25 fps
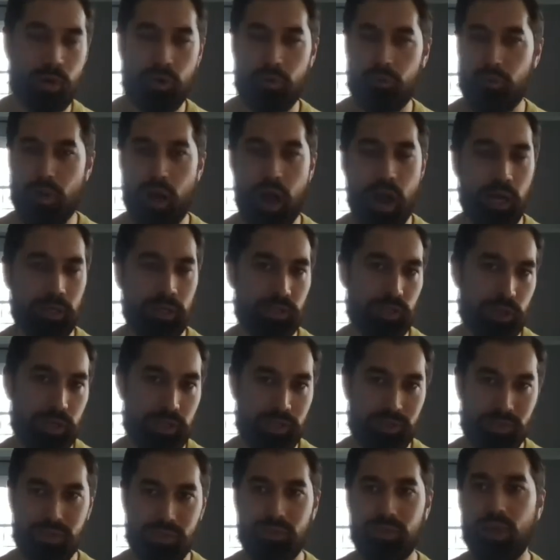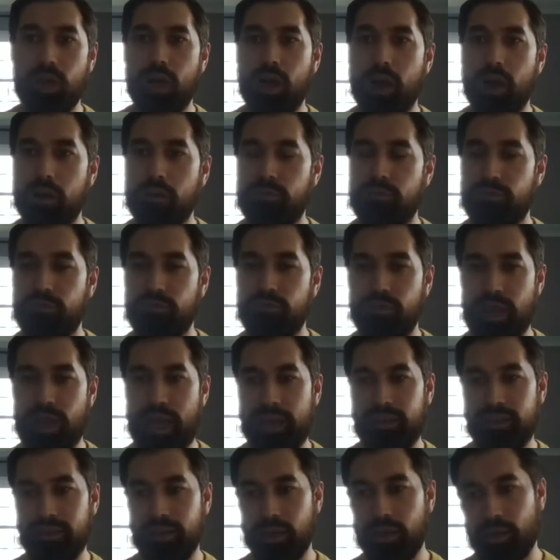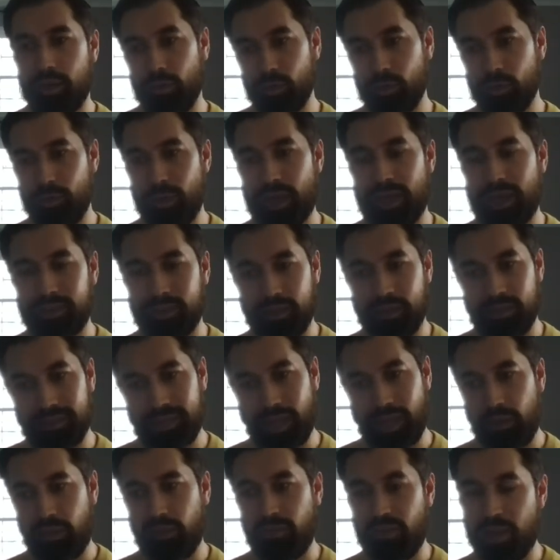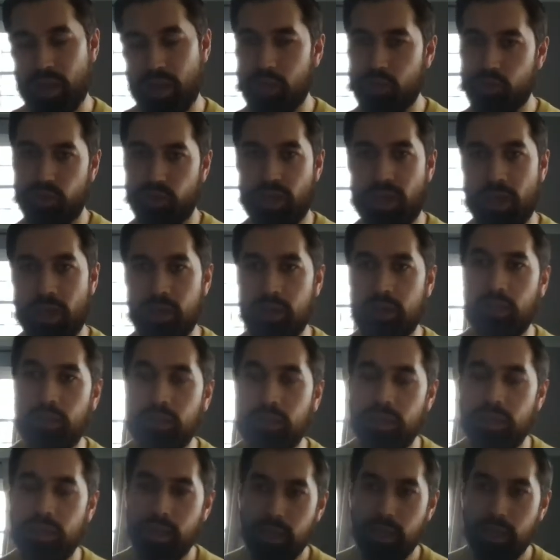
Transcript: hundreds of ethnic Uzbeks in the south of the country killed,